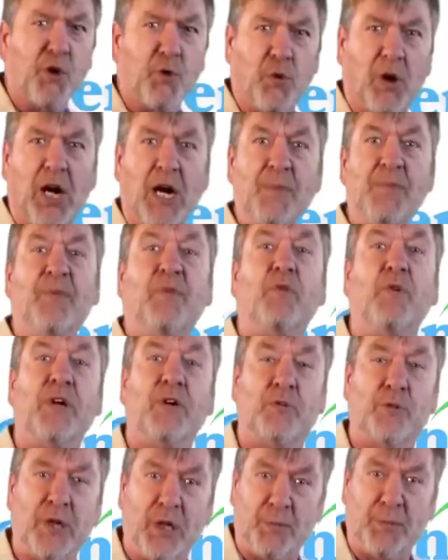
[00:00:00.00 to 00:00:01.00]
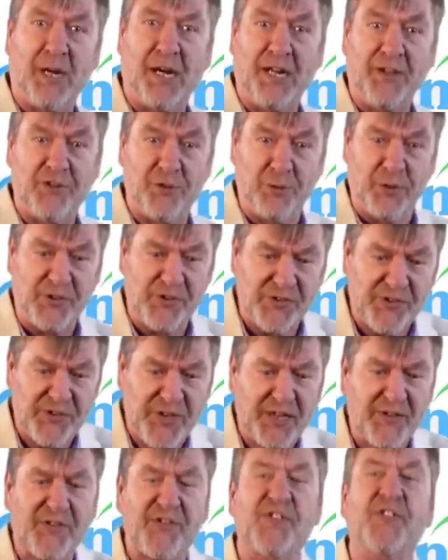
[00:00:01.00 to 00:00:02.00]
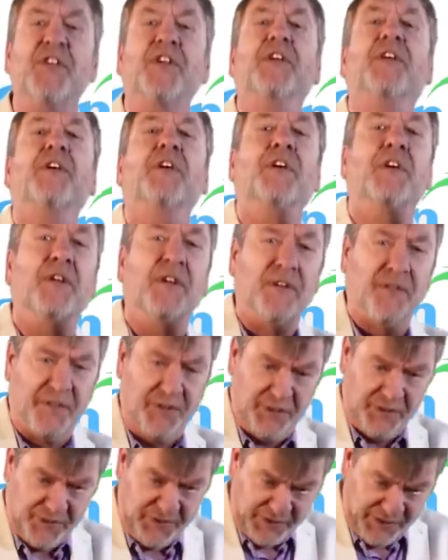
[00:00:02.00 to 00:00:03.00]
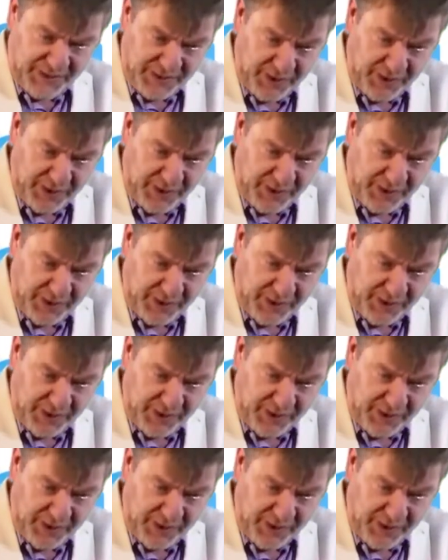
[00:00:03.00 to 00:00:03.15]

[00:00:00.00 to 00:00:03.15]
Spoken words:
whereby to assess the